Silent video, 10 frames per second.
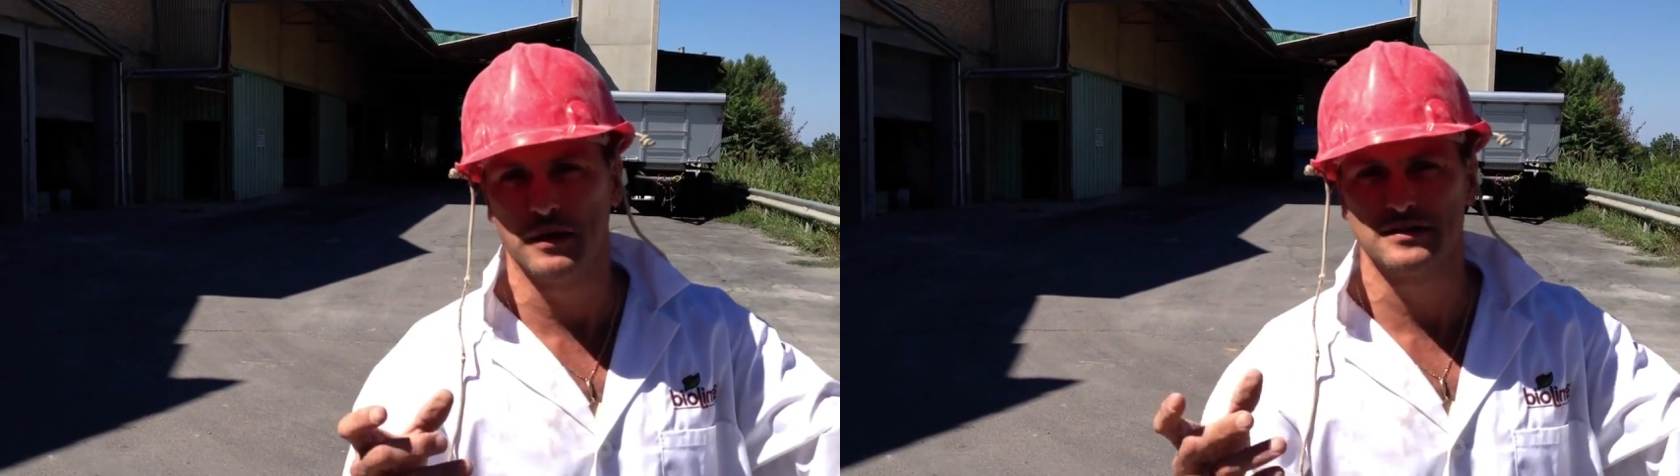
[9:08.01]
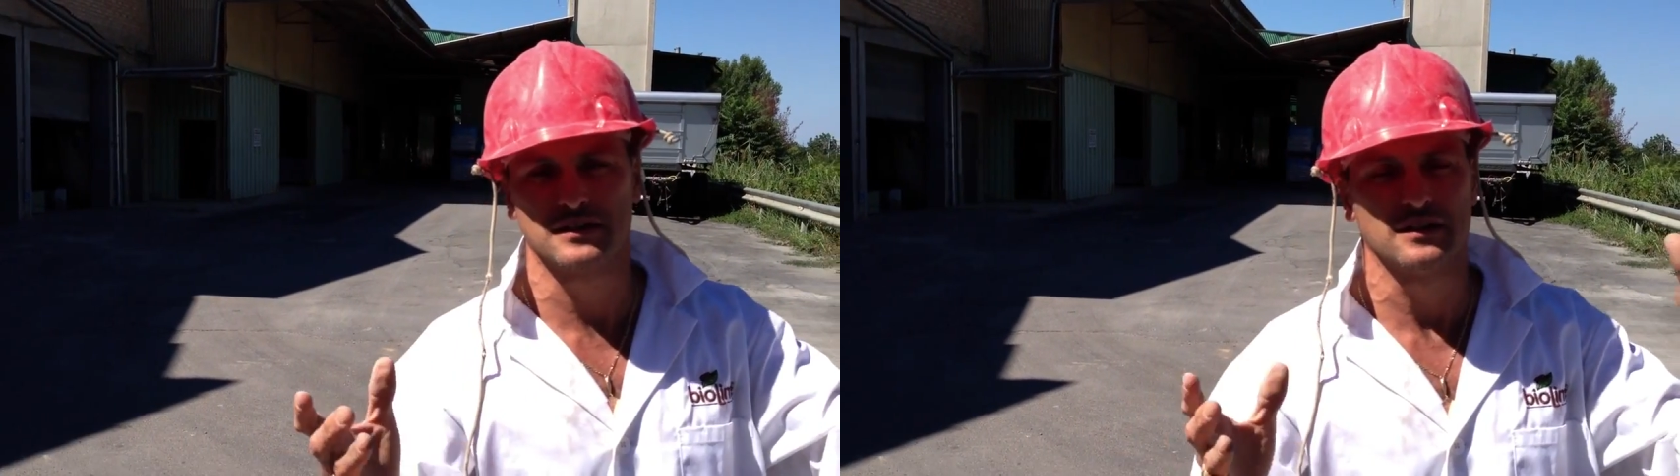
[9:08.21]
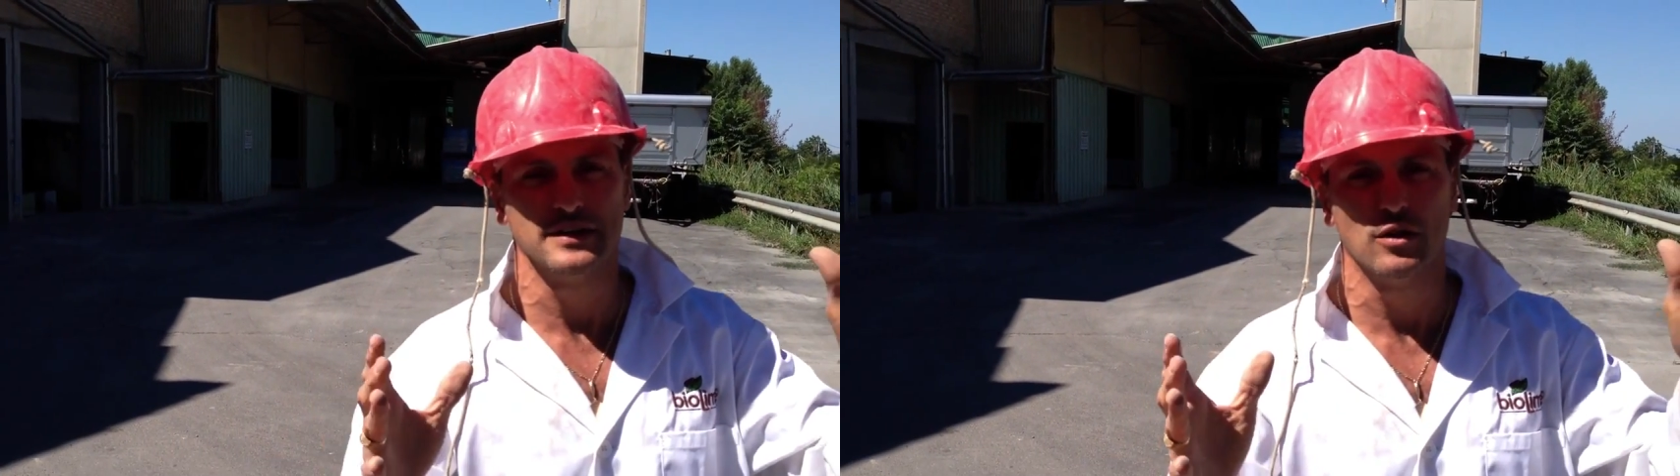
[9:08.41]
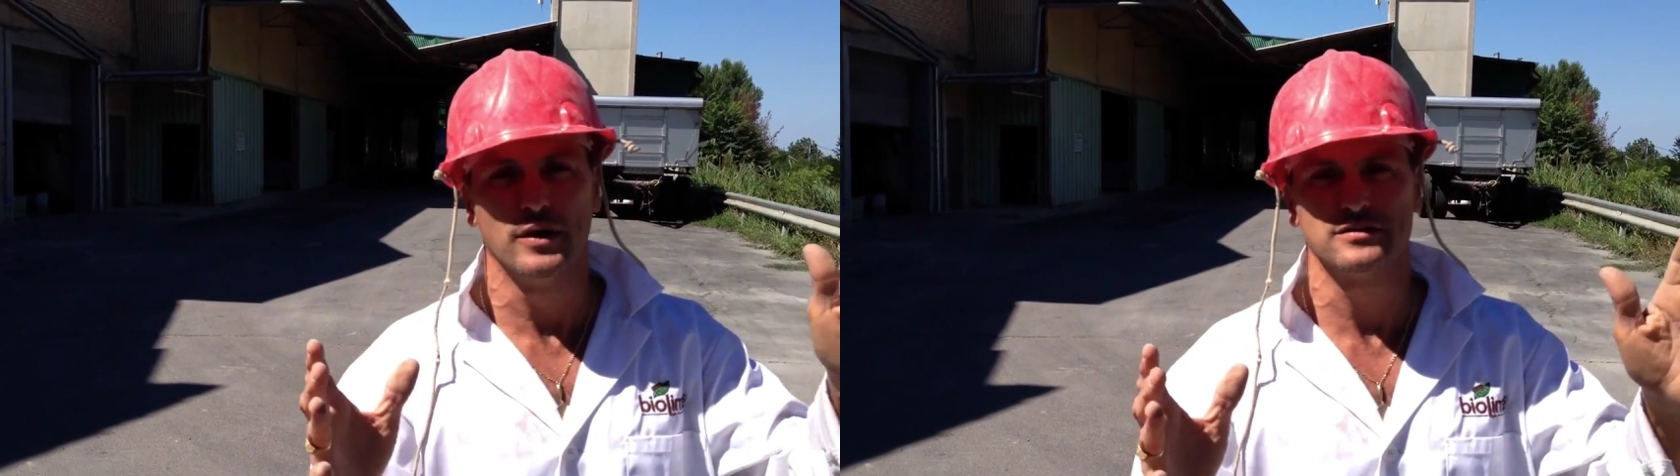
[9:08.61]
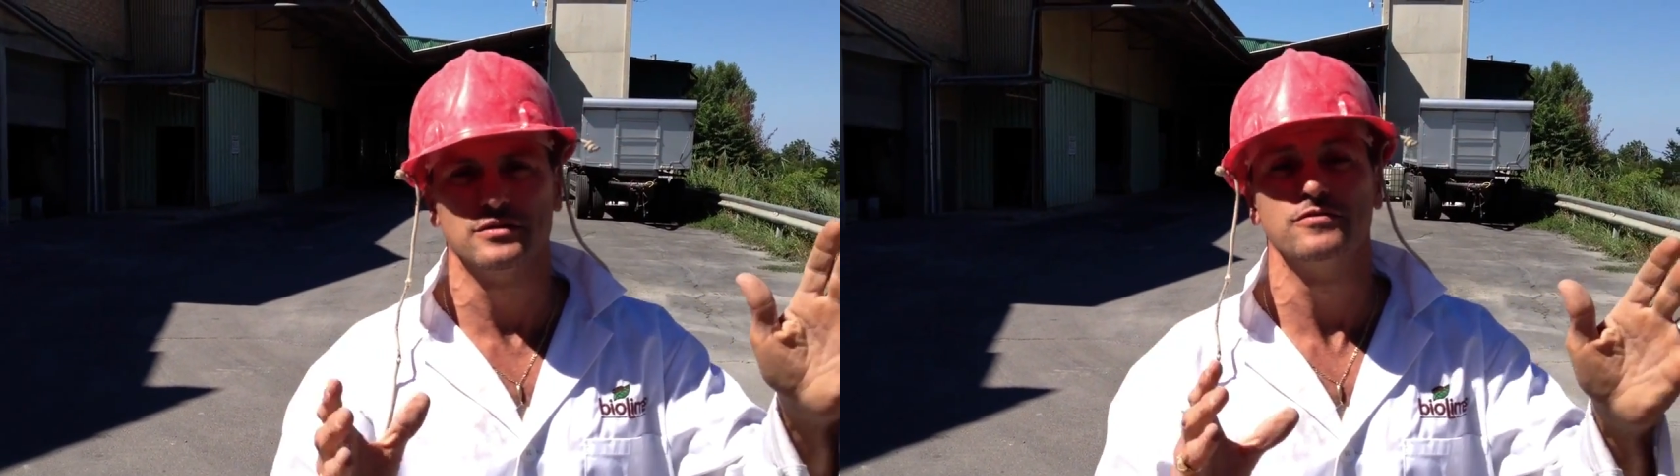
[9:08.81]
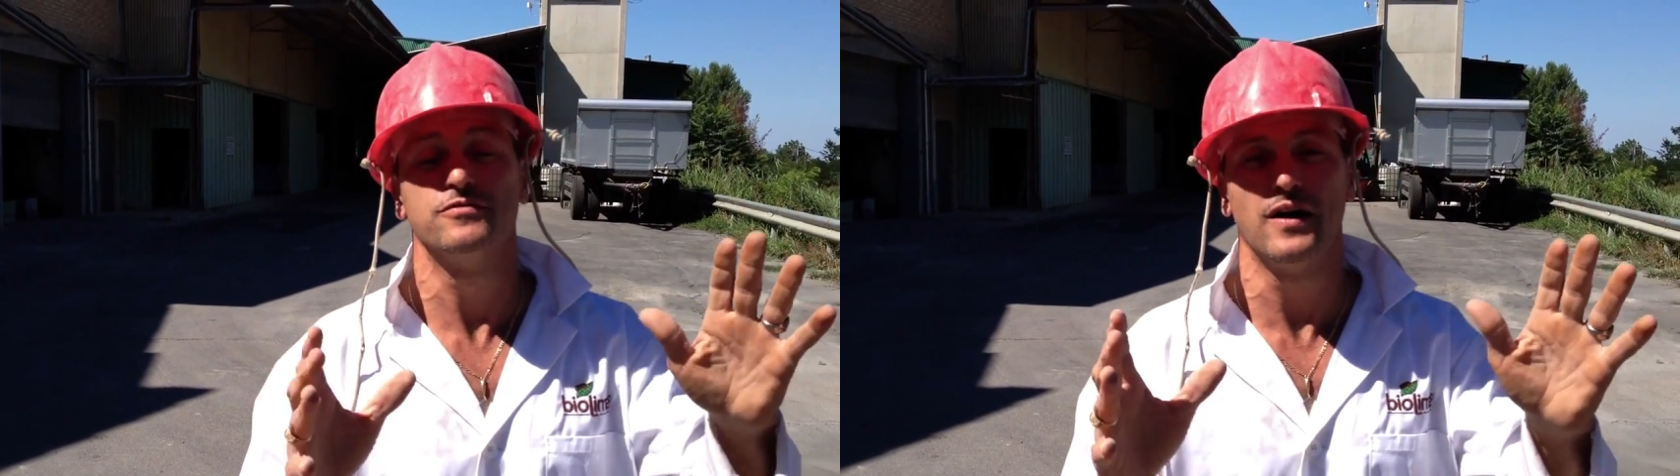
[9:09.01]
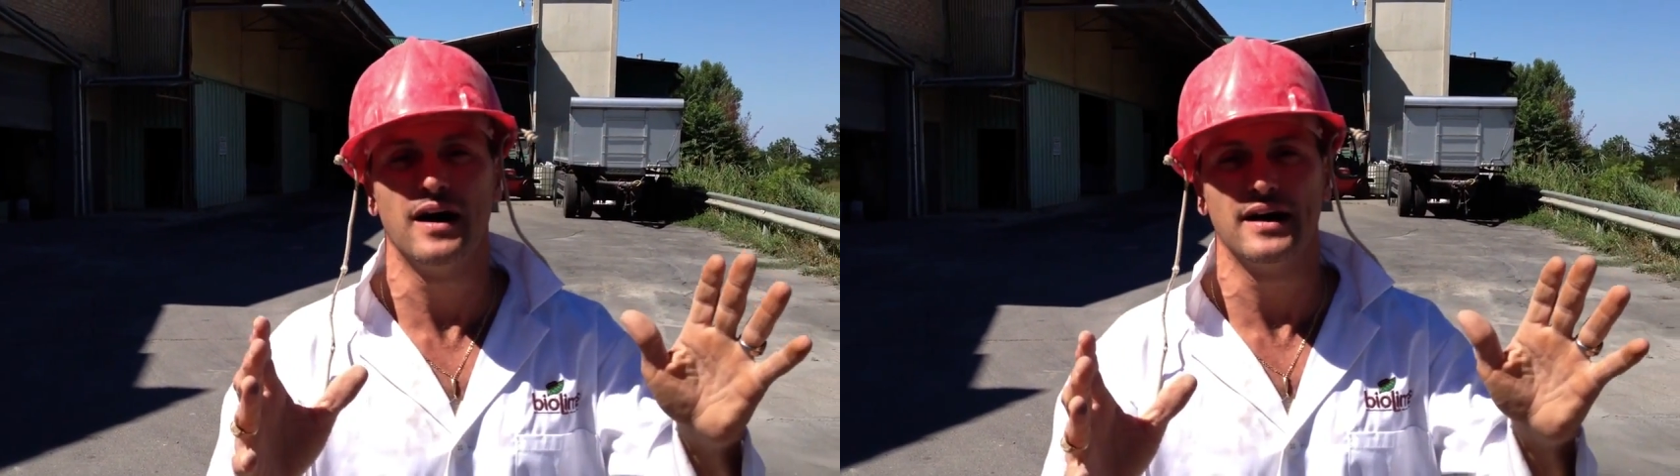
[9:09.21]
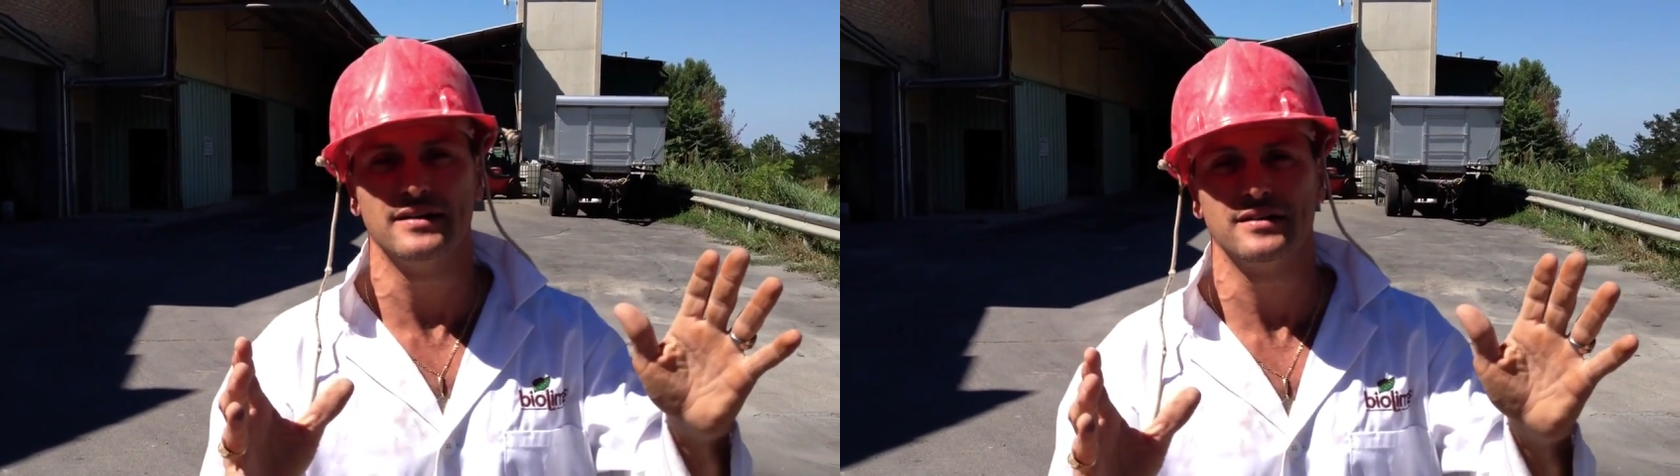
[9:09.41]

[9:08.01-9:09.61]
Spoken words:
basically going to find